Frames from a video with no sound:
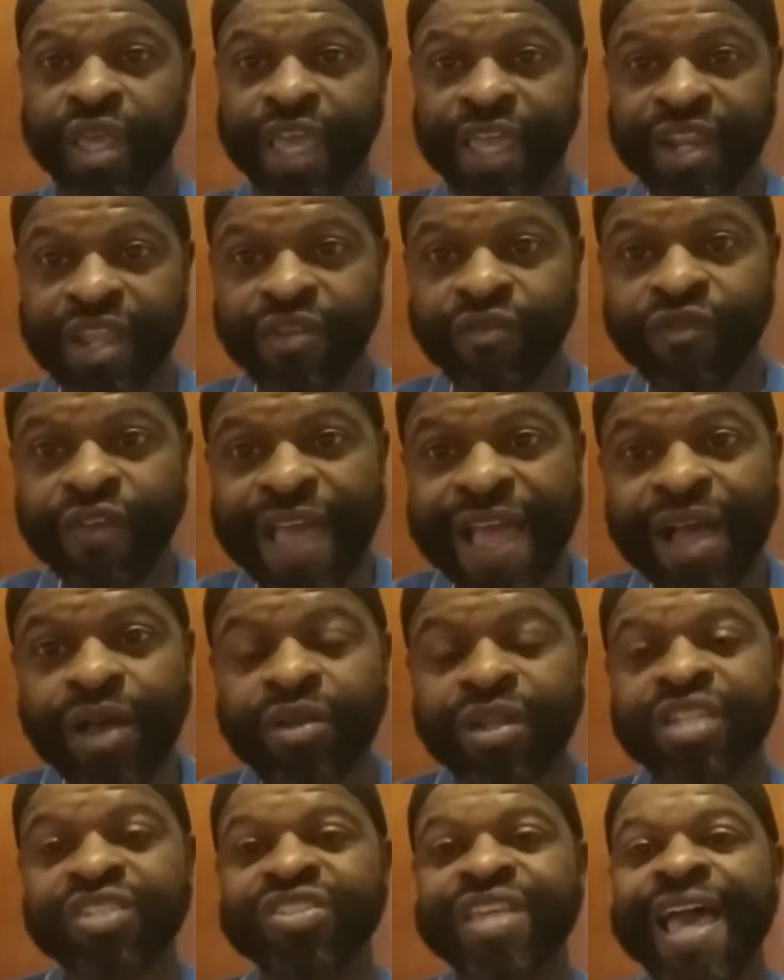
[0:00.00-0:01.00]
And they
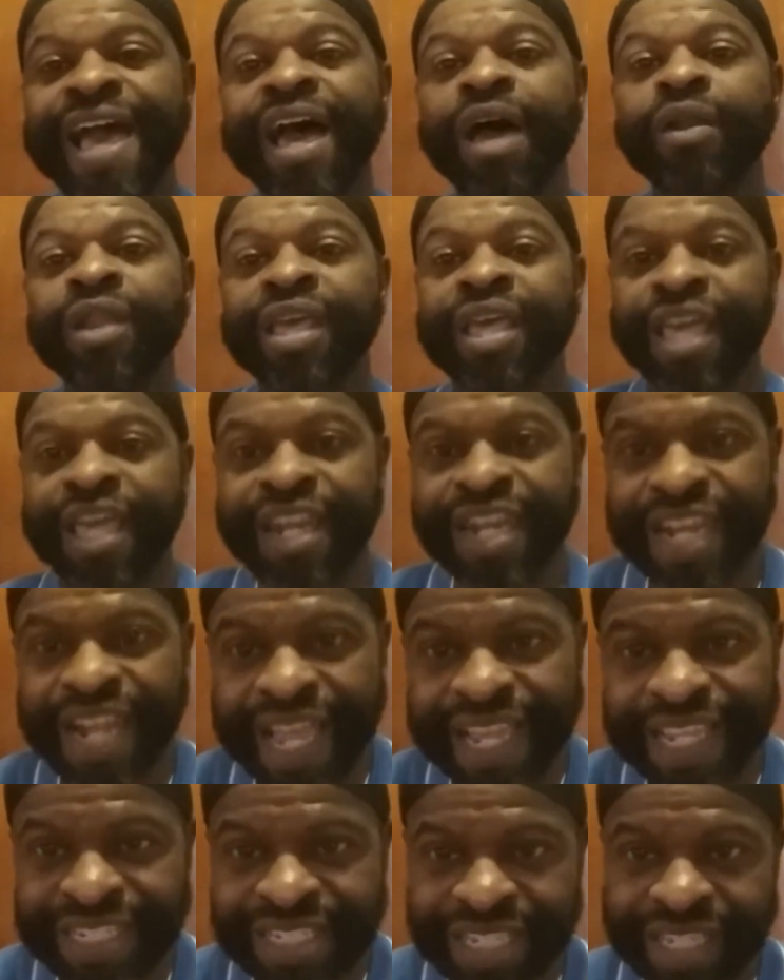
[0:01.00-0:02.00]
found this out in
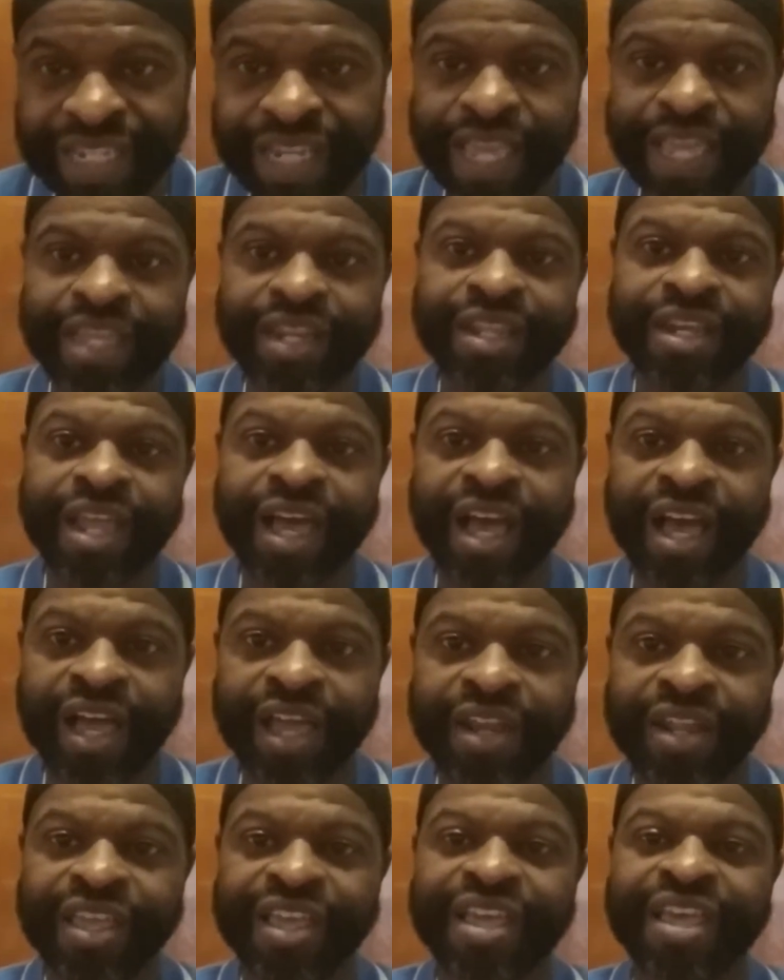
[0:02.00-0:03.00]

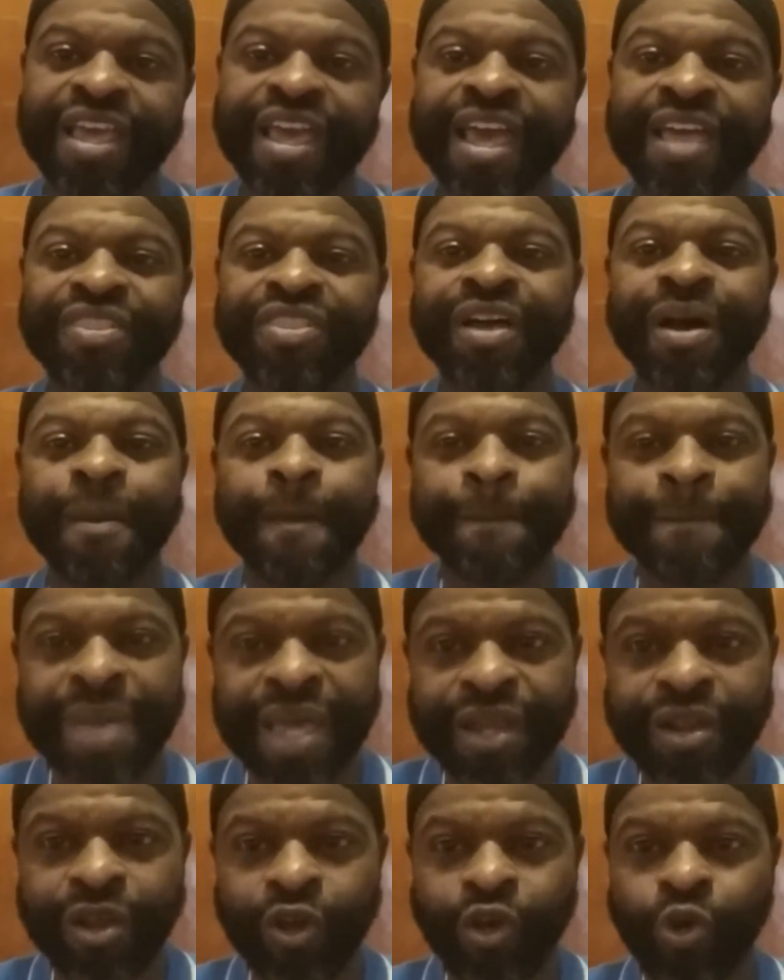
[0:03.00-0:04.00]
1989 at the
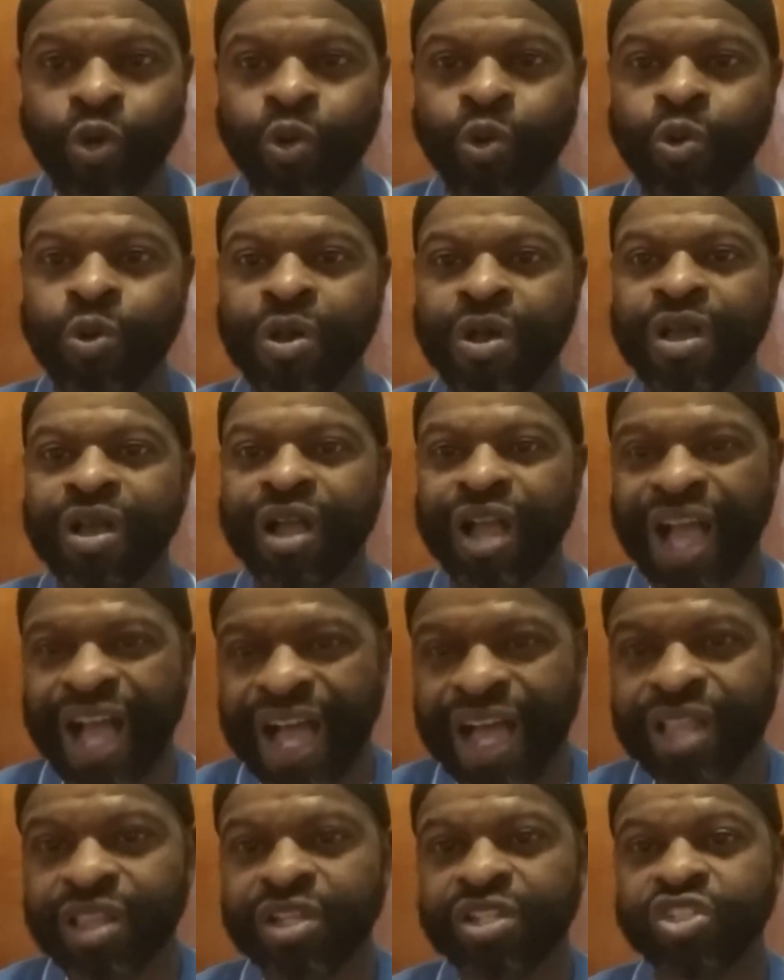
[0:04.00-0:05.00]
Medical
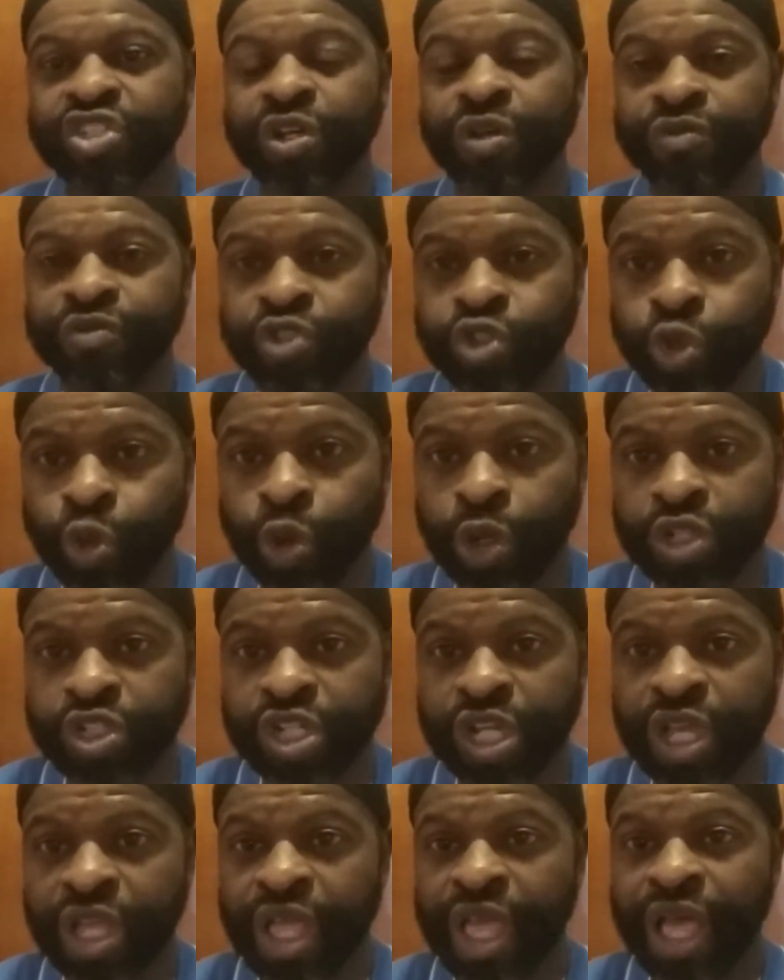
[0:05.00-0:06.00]
College of
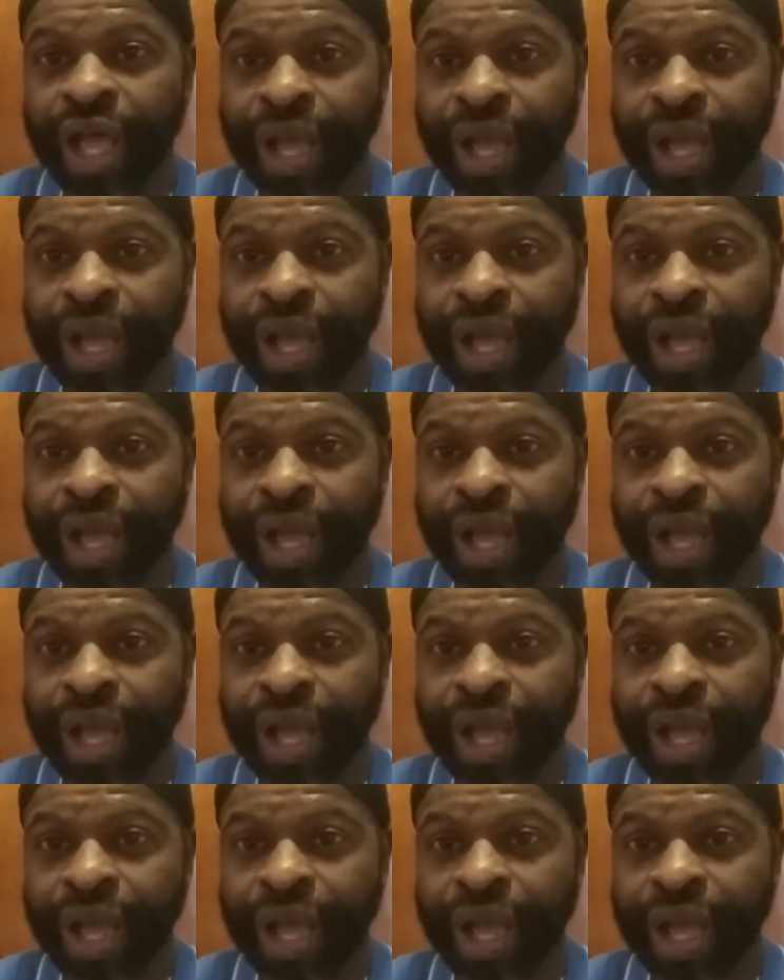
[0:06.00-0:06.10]
Georgia.